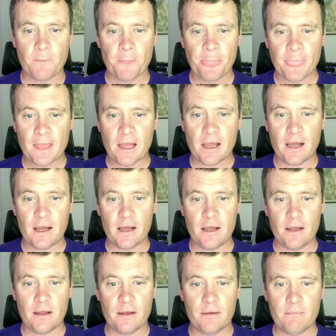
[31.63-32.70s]

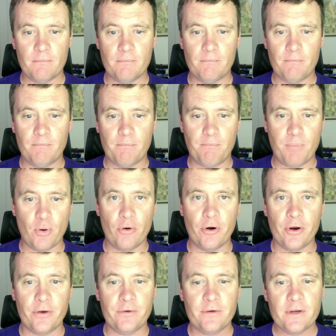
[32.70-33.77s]

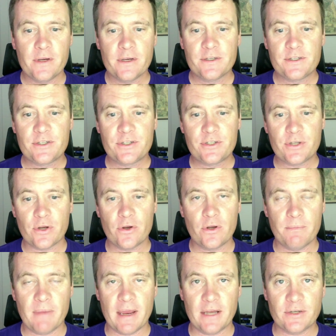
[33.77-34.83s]
Buren
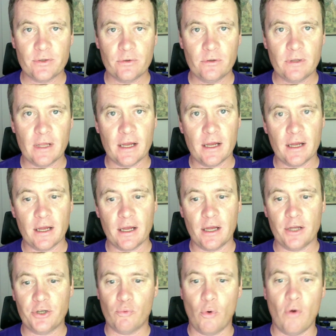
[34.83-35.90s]
Sternmantle,
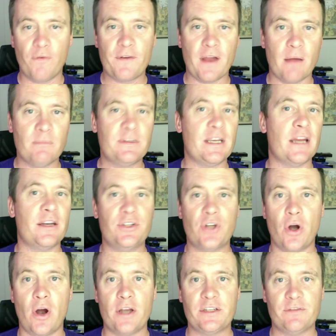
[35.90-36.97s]
a dwarf, comes out and
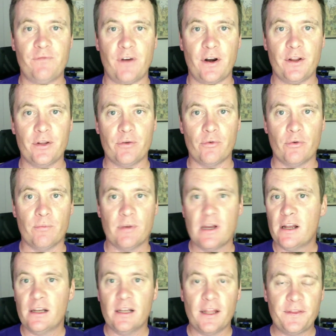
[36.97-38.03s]
dies in front of the group.
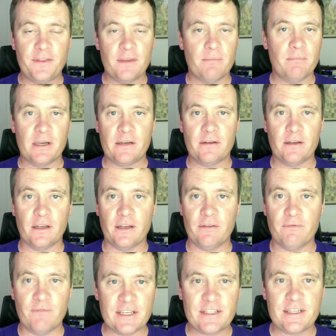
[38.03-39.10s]
Let them
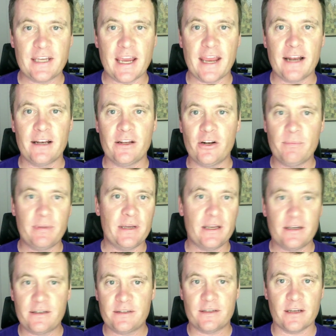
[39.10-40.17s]
investigate a little
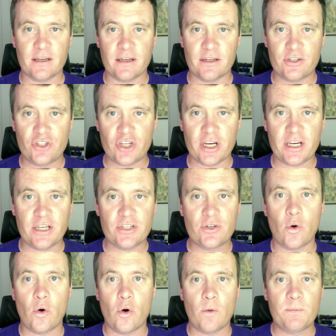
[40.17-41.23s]
bit, check his
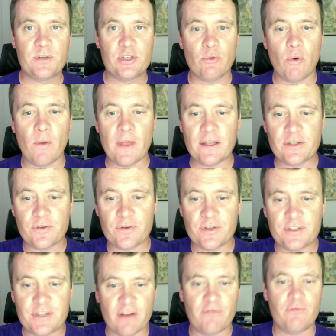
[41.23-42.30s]
corpse, do all that sort of
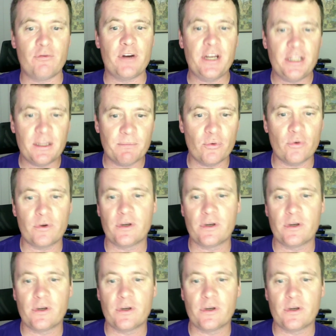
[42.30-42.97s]
stuff, read the book,